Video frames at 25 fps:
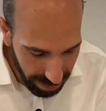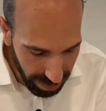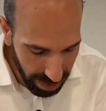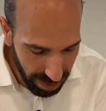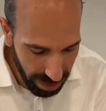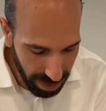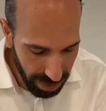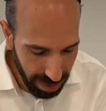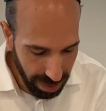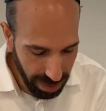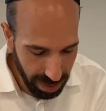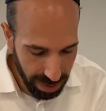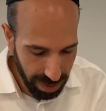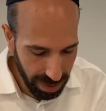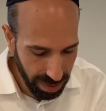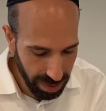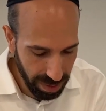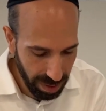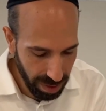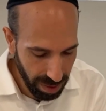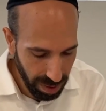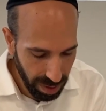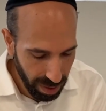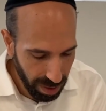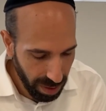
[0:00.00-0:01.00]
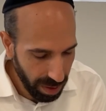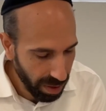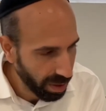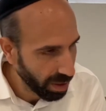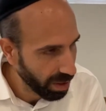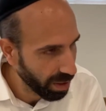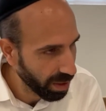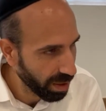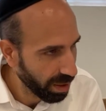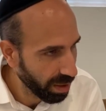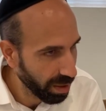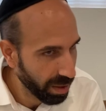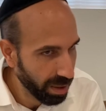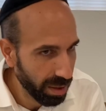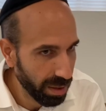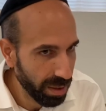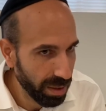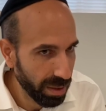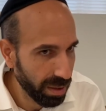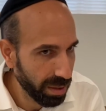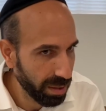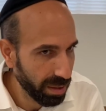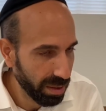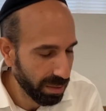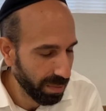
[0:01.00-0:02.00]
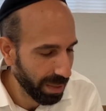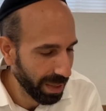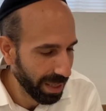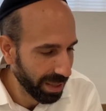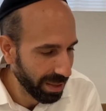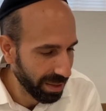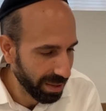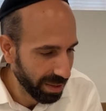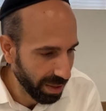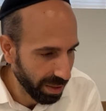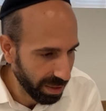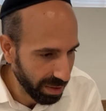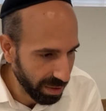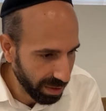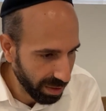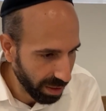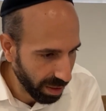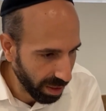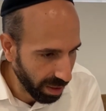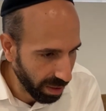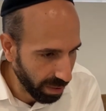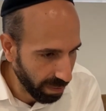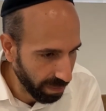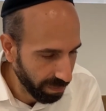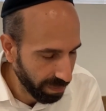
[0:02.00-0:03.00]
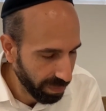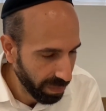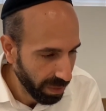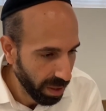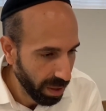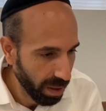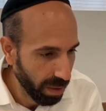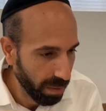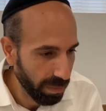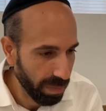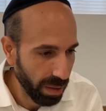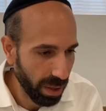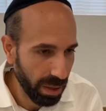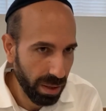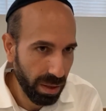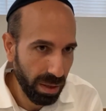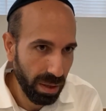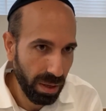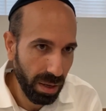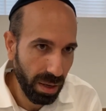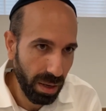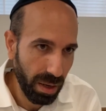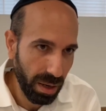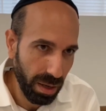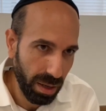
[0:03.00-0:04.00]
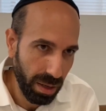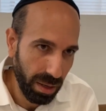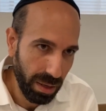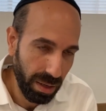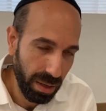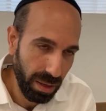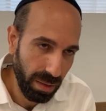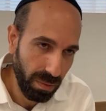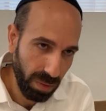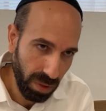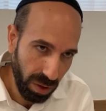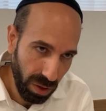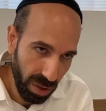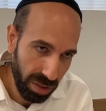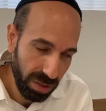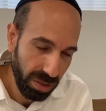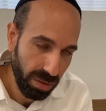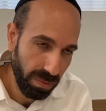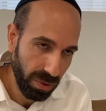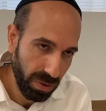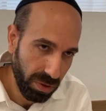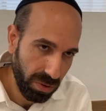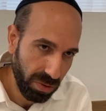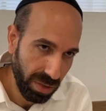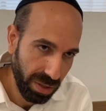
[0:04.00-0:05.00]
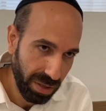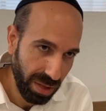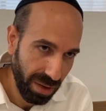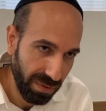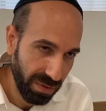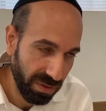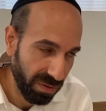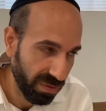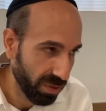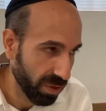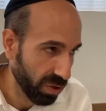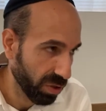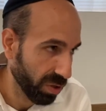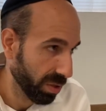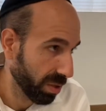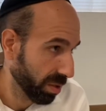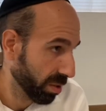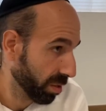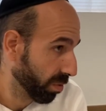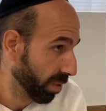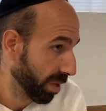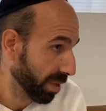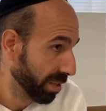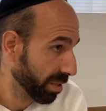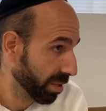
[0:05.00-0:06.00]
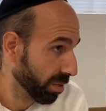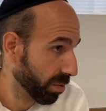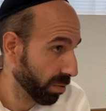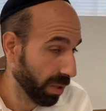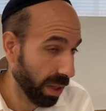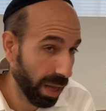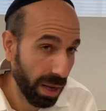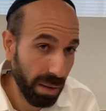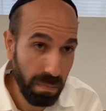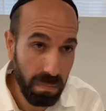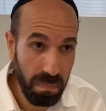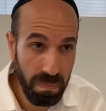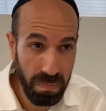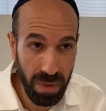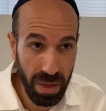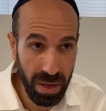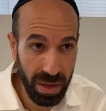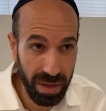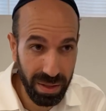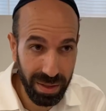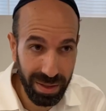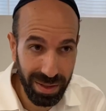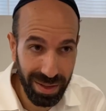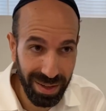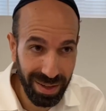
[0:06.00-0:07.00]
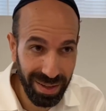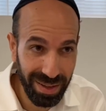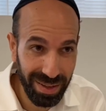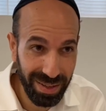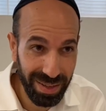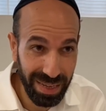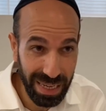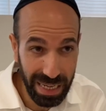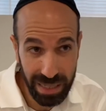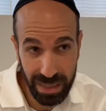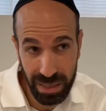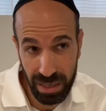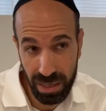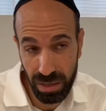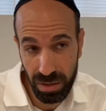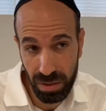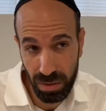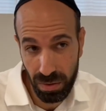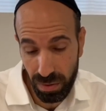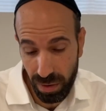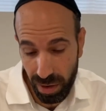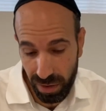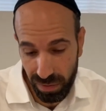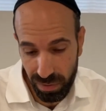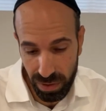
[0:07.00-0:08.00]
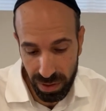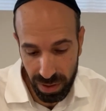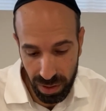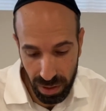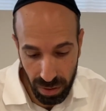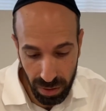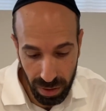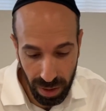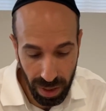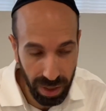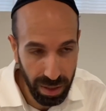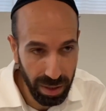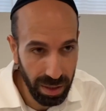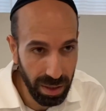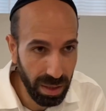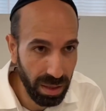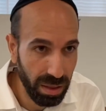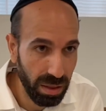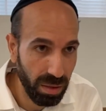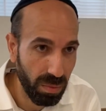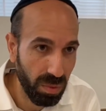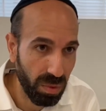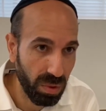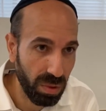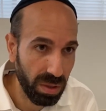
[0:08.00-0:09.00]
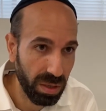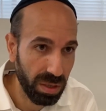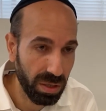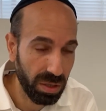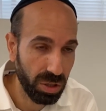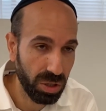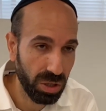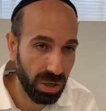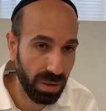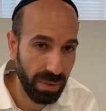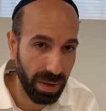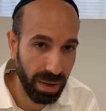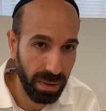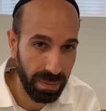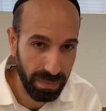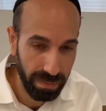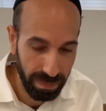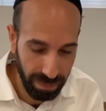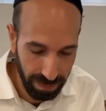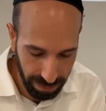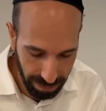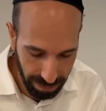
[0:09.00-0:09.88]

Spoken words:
It doesn't make any sense. But in regards to the person who does have his vision, it's a great segula and easy to do every single day in the morning, Shema.